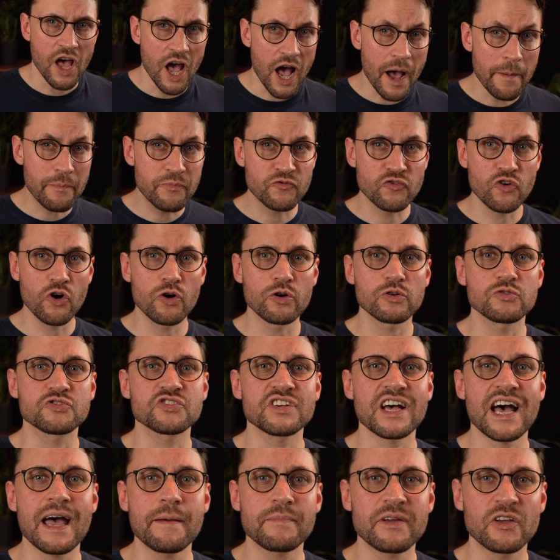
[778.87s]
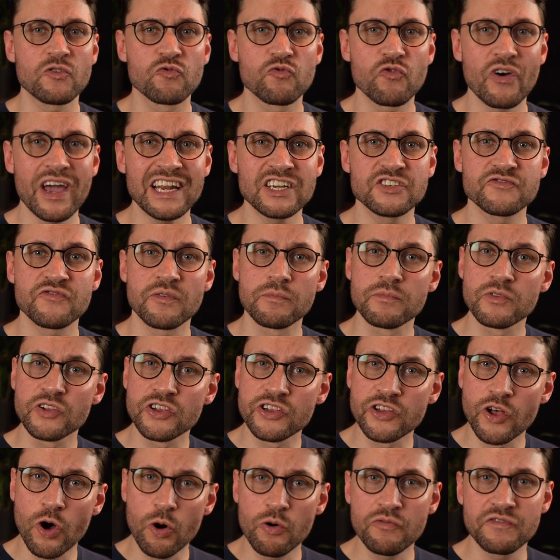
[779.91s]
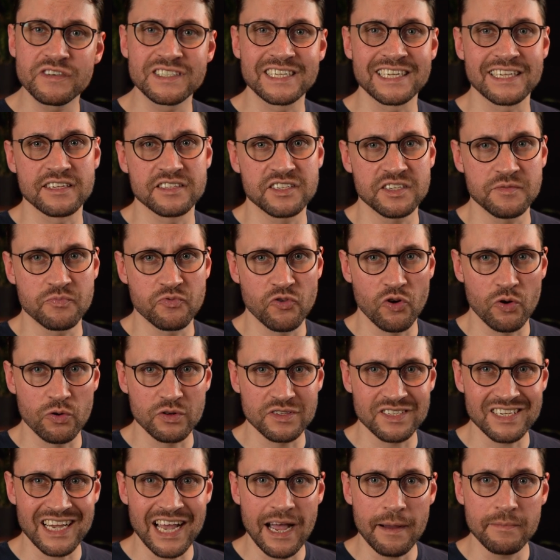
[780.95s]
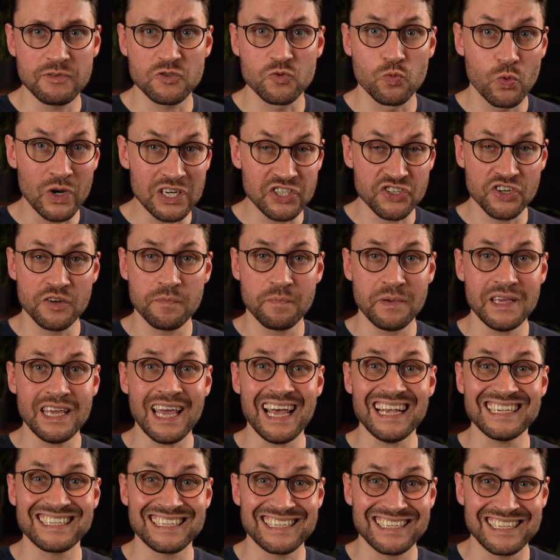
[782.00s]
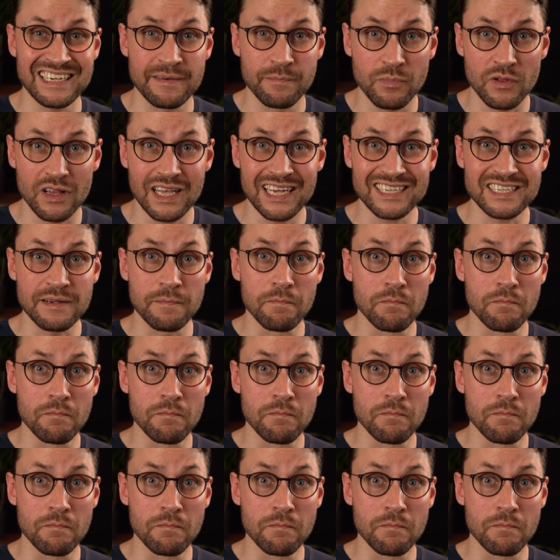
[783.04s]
A prototype can range from low-fidelity prototypes, which can be as simple as a